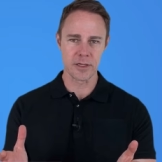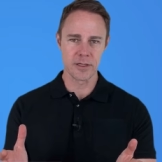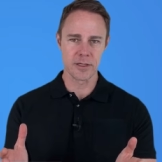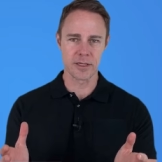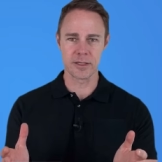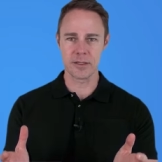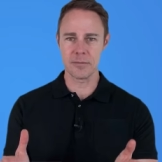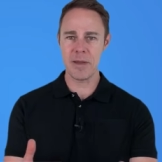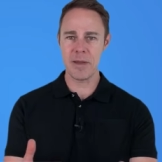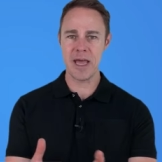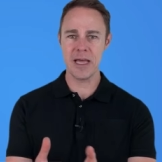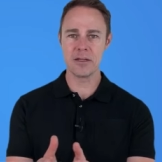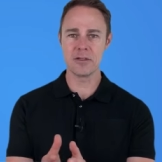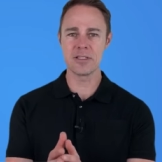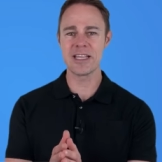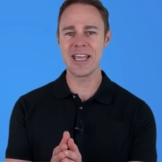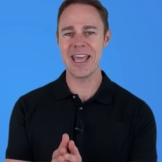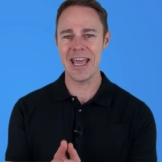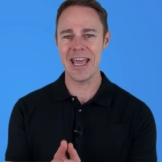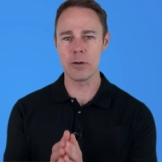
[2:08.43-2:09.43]
that the
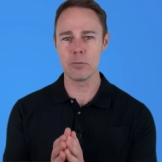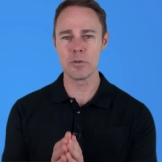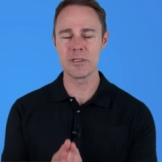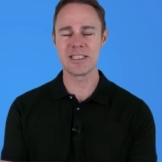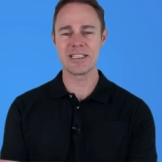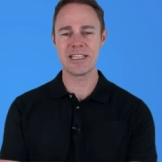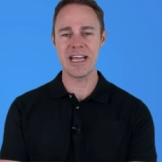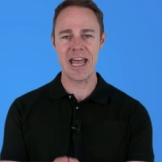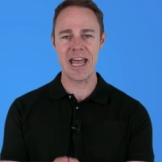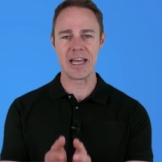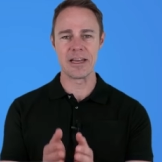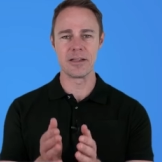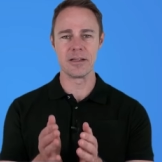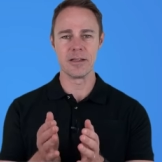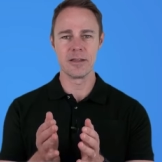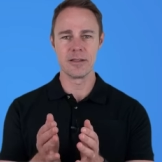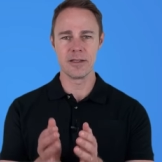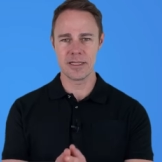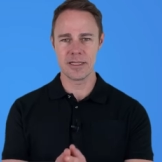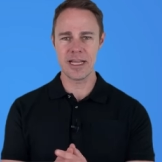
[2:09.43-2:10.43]
panels can withstand
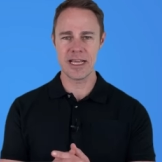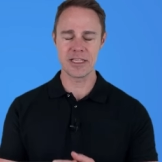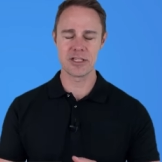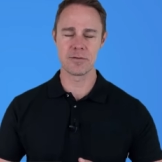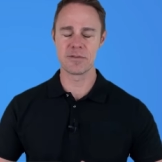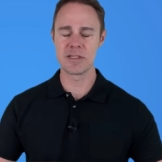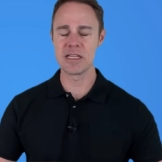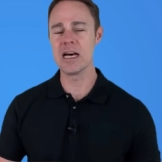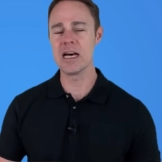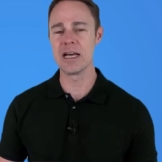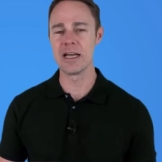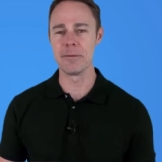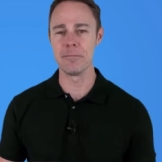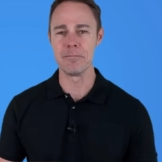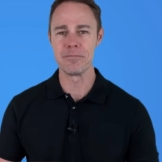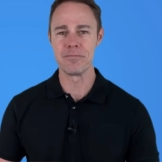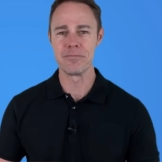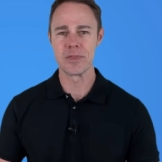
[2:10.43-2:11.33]
the test of time.